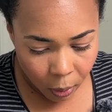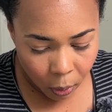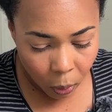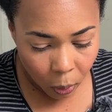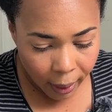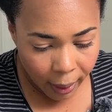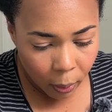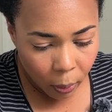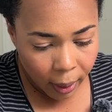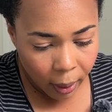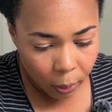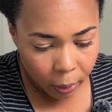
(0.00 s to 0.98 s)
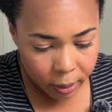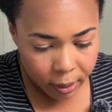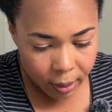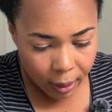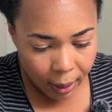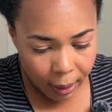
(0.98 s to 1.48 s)
Way, way worse
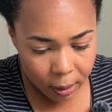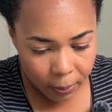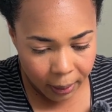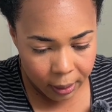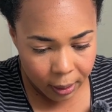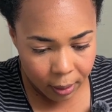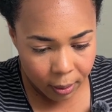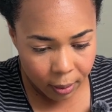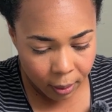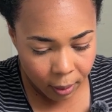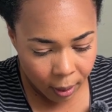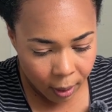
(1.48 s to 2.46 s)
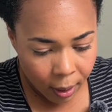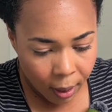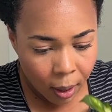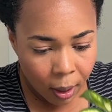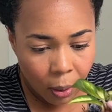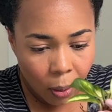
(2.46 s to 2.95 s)
than I expected.
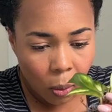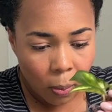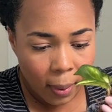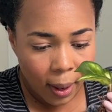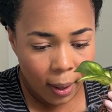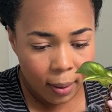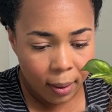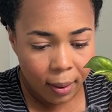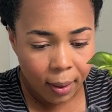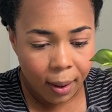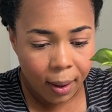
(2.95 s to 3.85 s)
Oh man.